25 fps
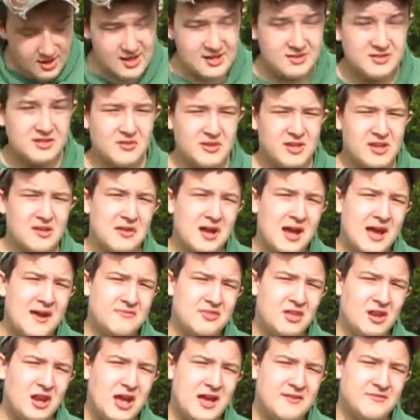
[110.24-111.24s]
Now, here I have
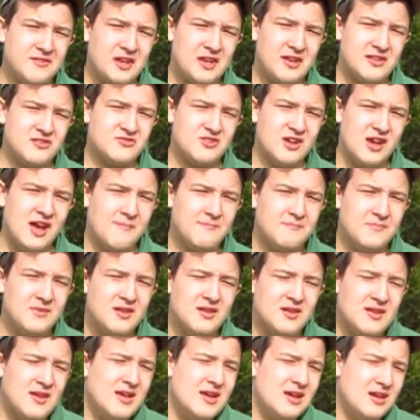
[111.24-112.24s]
the Live Cage Trap.
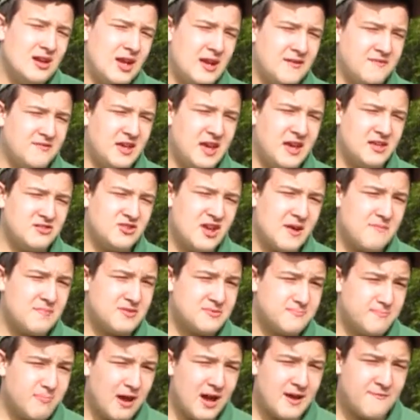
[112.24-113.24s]
Live Cage Trap is
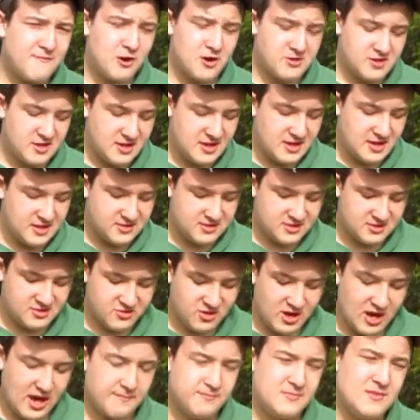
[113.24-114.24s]
by far the easiest
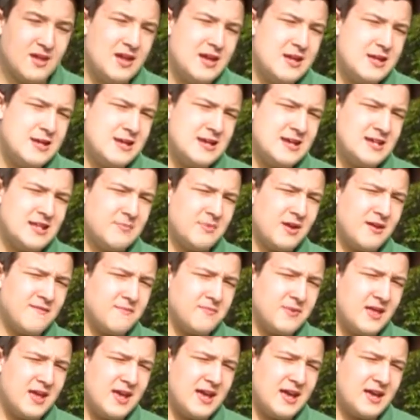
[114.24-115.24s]
trap. Anybody
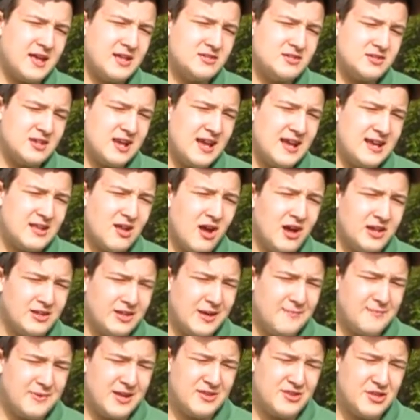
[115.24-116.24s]
from the age 8 on
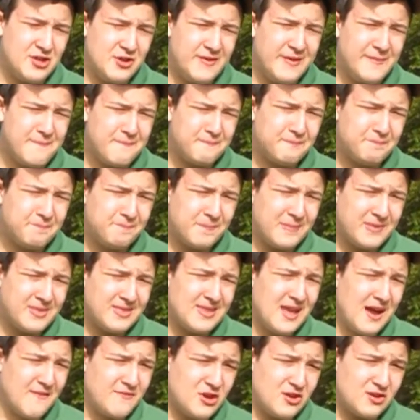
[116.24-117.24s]
up can do it.
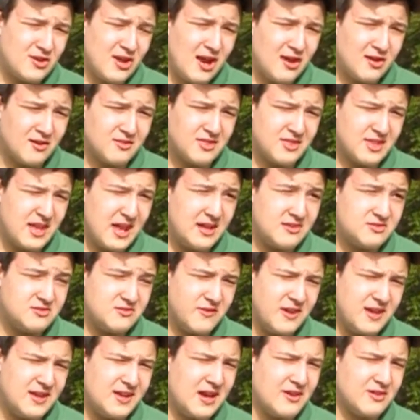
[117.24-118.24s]
Now, if you're younger than the age
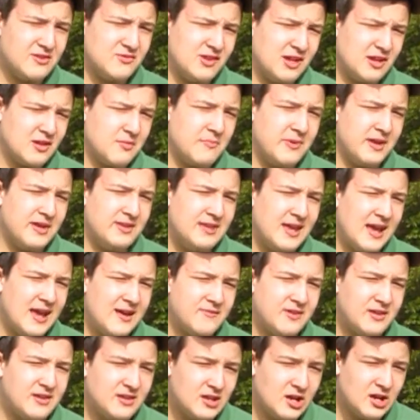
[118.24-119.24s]
of 8, I would recommend
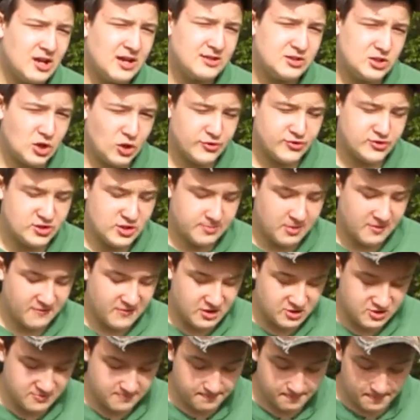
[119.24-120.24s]
having adult
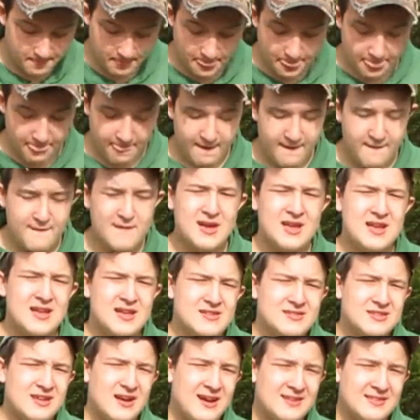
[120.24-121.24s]
supervision.
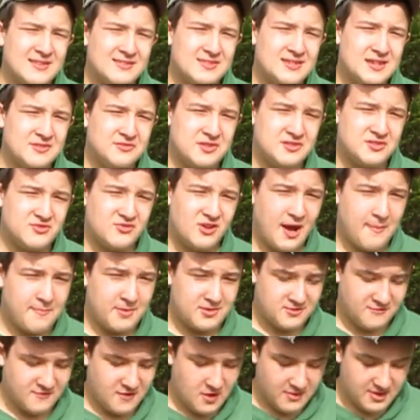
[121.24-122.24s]
Now how to set this trap,
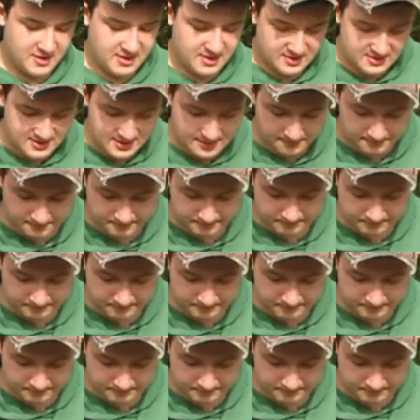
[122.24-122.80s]
it's very easy.